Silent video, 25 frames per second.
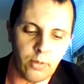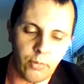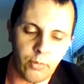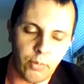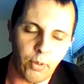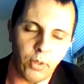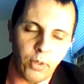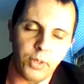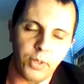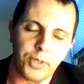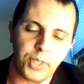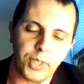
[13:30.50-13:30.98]

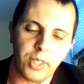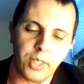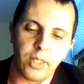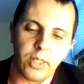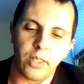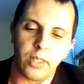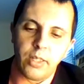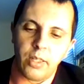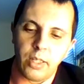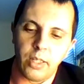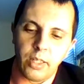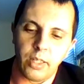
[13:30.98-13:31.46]

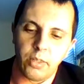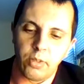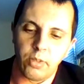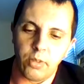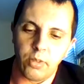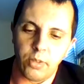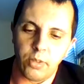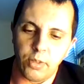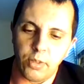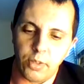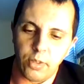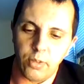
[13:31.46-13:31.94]
political, and
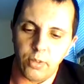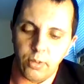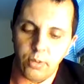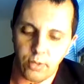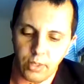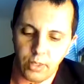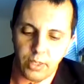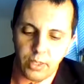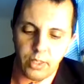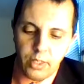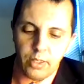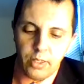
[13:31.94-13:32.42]
also
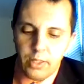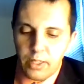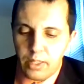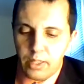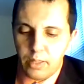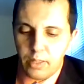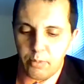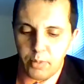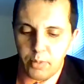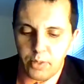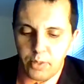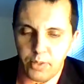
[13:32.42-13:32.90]
legal
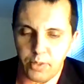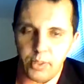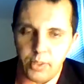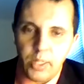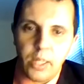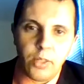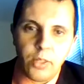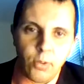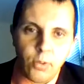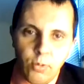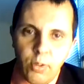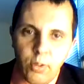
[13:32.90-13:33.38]
elements,
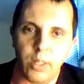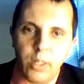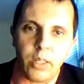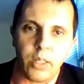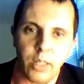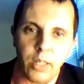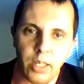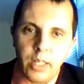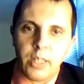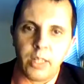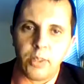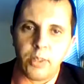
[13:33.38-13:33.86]
as
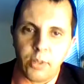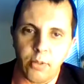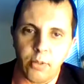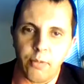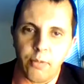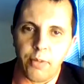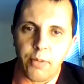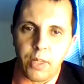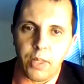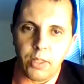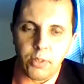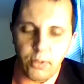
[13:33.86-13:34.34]
well as the
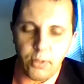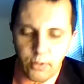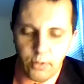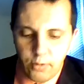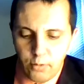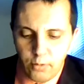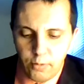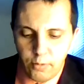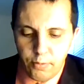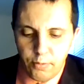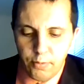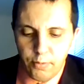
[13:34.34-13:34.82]
factor
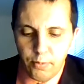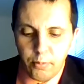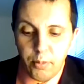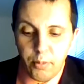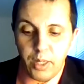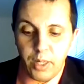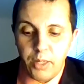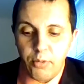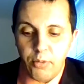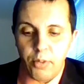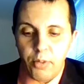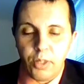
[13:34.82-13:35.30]
of
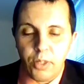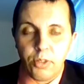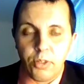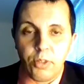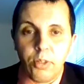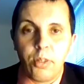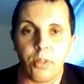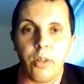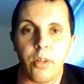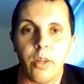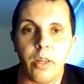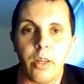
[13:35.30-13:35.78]

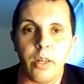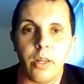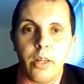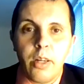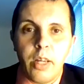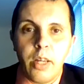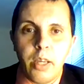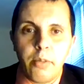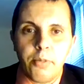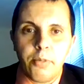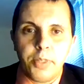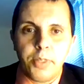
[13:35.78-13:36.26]
migration
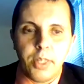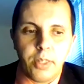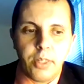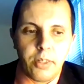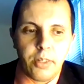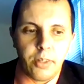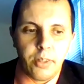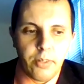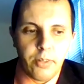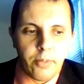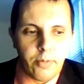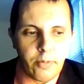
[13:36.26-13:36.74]
life
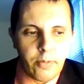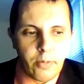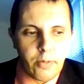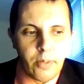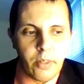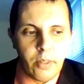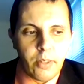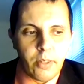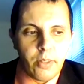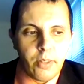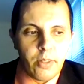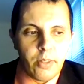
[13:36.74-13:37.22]
cycle.
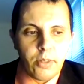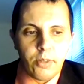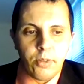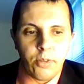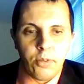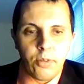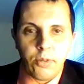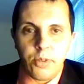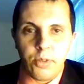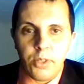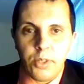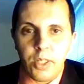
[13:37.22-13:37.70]

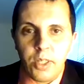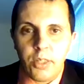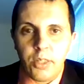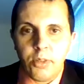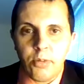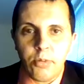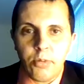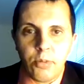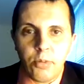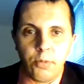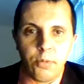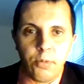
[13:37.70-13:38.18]
So stay
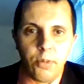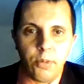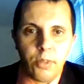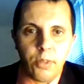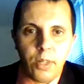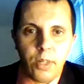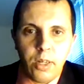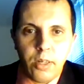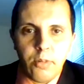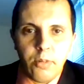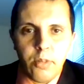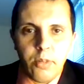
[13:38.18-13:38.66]
tuned for
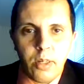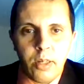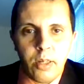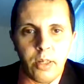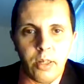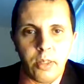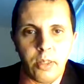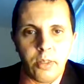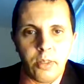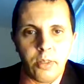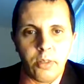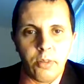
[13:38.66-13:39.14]
now,
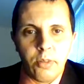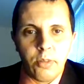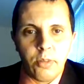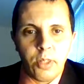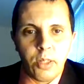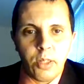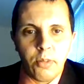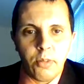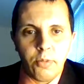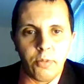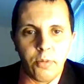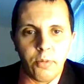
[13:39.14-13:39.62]
and
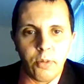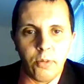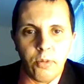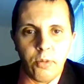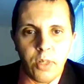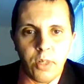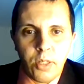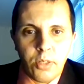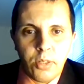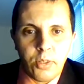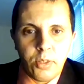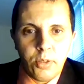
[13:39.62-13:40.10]
looking
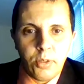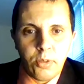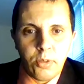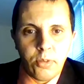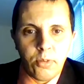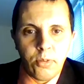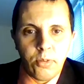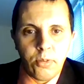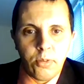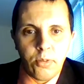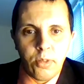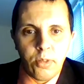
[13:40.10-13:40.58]
forward
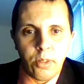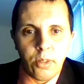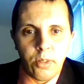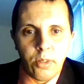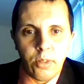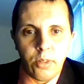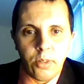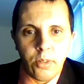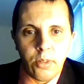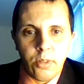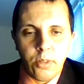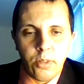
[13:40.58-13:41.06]

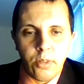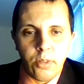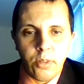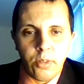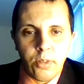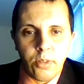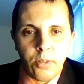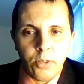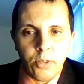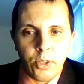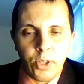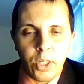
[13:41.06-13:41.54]

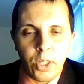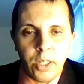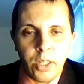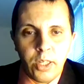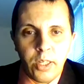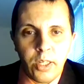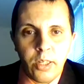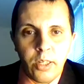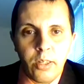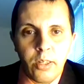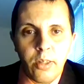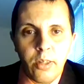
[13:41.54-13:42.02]
to
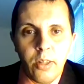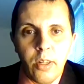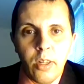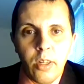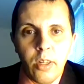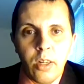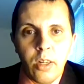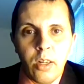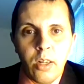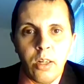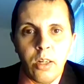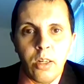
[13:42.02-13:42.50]
checking
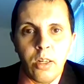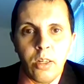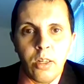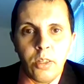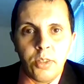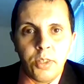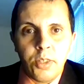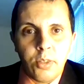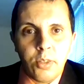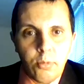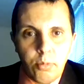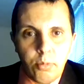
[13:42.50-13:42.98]

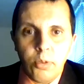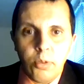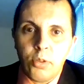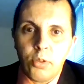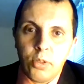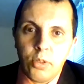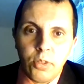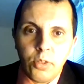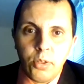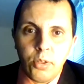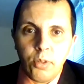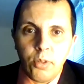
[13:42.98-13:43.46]
the
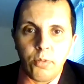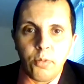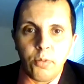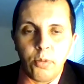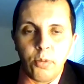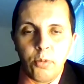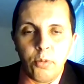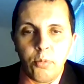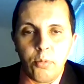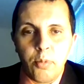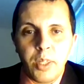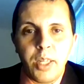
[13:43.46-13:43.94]
importance of
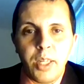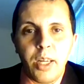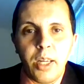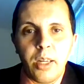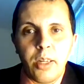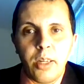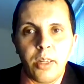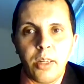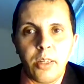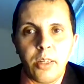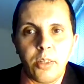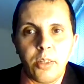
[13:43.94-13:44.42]
the
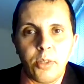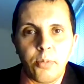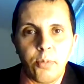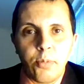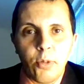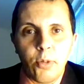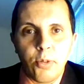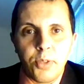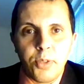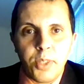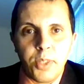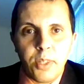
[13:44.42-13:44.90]
mega
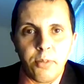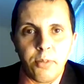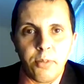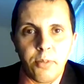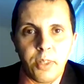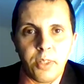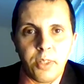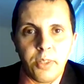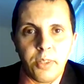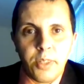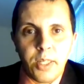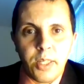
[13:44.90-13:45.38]
sports
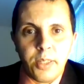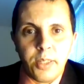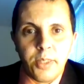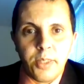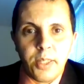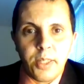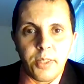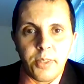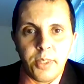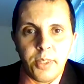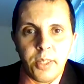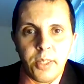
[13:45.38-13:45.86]
events. As
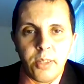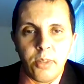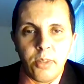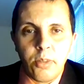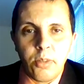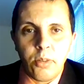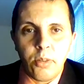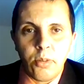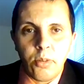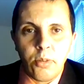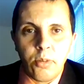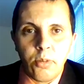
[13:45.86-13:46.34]
I said,
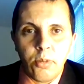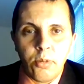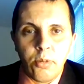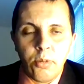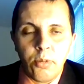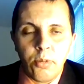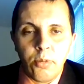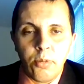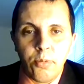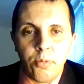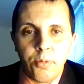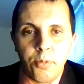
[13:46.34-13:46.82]

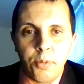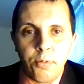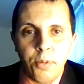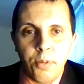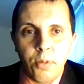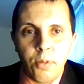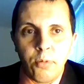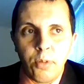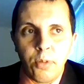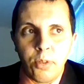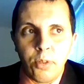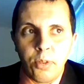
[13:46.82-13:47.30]
the
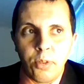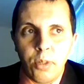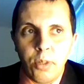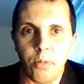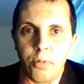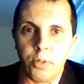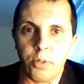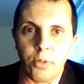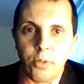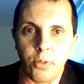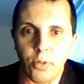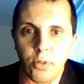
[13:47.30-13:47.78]
FIFA World
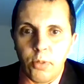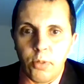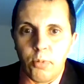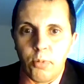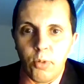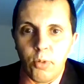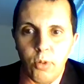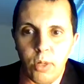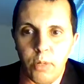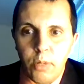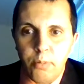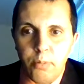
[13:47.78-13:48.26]
Cup and the Summer
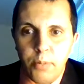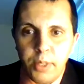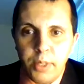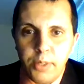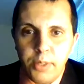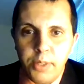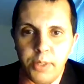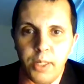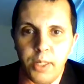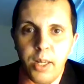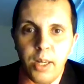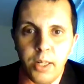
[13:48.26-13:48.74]

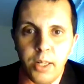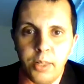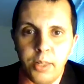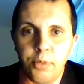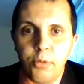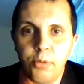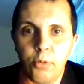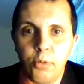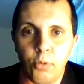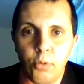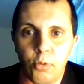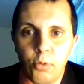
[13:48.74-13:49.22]
Olympics are
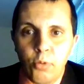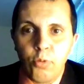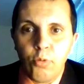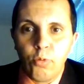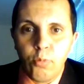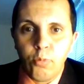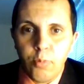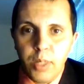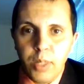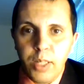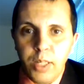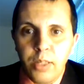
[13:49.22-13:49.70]
the
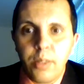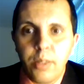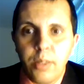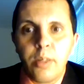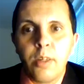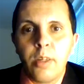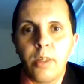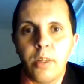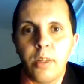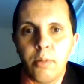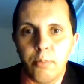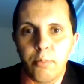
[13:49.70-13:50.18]
two main
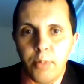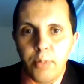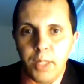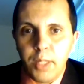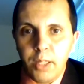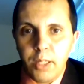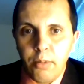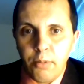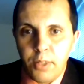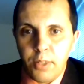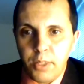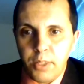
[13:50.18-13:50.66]
big
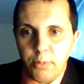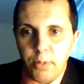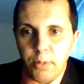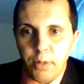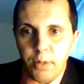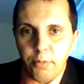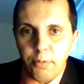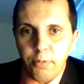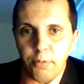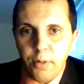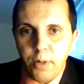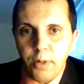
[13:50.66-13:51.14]
events by
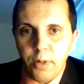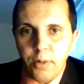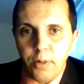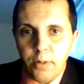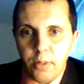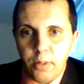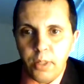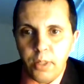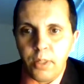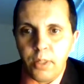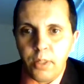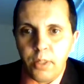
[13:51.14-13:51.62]
far.
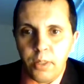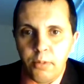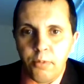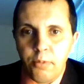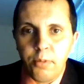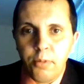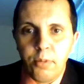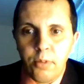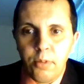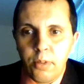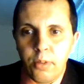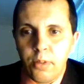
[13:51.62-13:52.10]

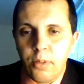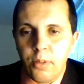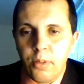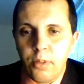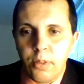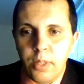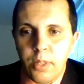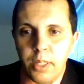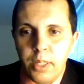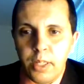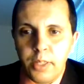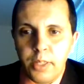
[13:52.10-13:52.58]

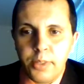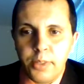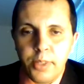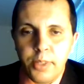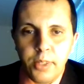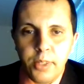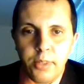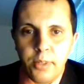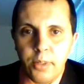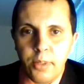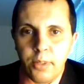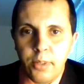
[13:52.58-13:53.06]
Even like I
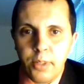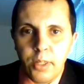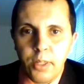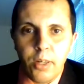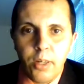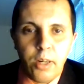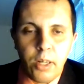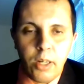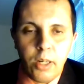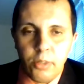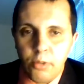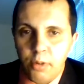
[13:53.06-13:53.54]
said, there
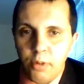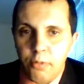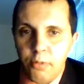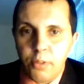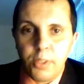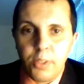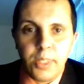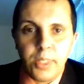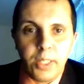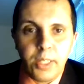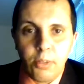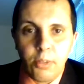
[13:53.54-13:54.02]
are other
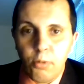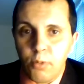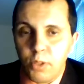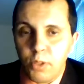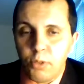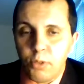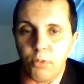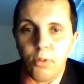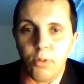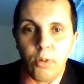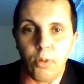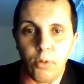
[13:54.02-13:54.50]
events like the
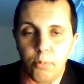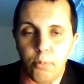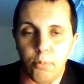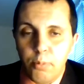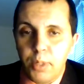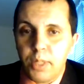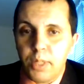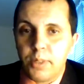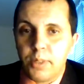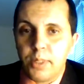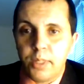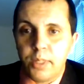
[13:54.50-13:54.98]
Winter
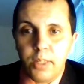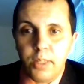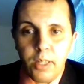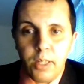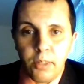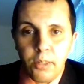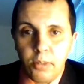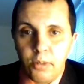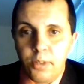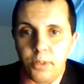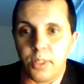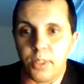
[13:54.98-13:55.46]
Olympics and
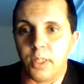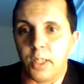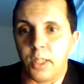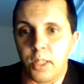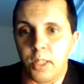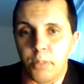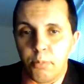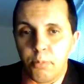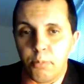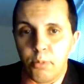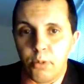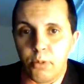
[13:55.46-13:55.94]
others that are
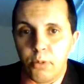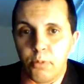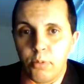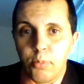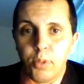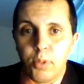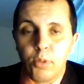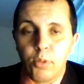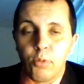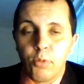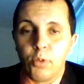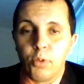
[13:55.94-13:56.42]
important,
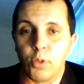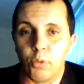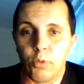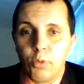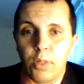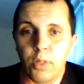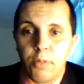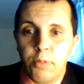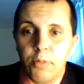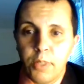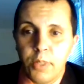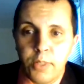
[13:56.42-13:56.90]
but those two
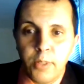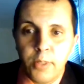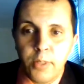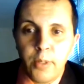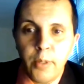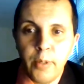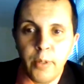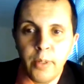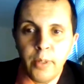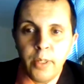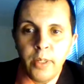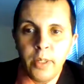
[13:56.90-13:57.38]

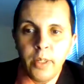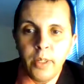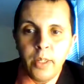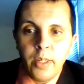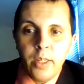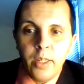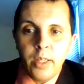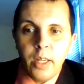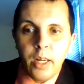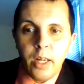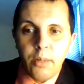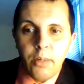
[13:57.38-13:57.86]

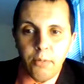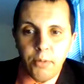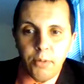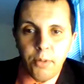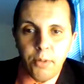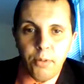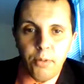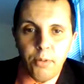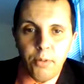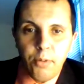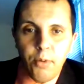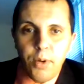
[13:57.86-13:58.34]
events are
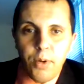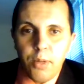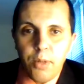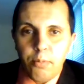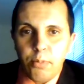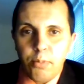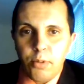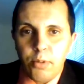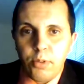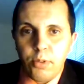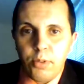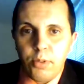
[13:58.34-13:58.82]
very, very
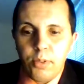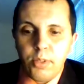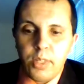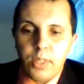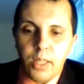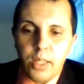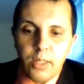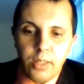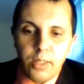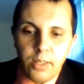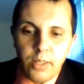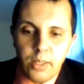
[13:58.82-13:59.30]
important,
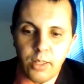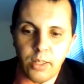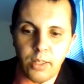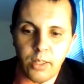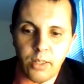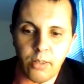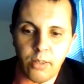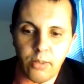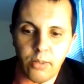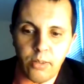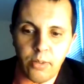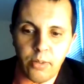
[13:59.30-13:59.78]
and
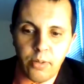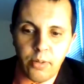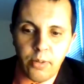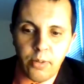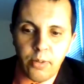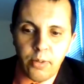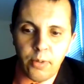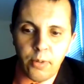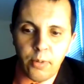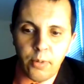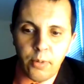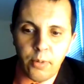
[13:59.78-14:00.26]

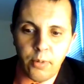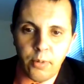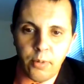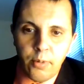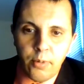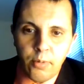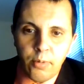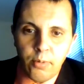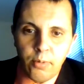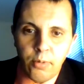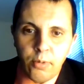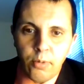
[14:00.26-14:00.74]
their
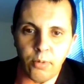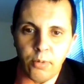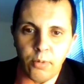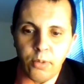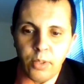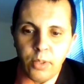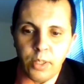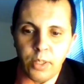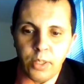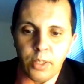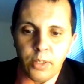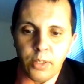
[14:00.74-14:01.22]

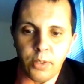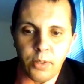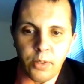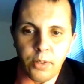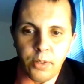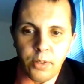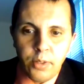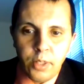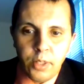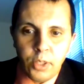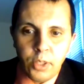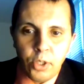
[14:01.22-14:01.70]
role
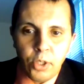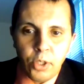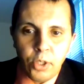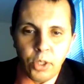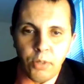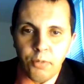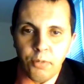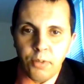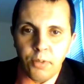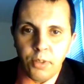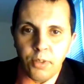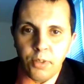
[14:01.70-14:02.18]
in
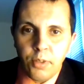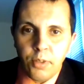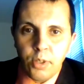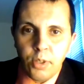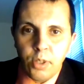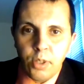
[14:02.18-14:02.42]
achieving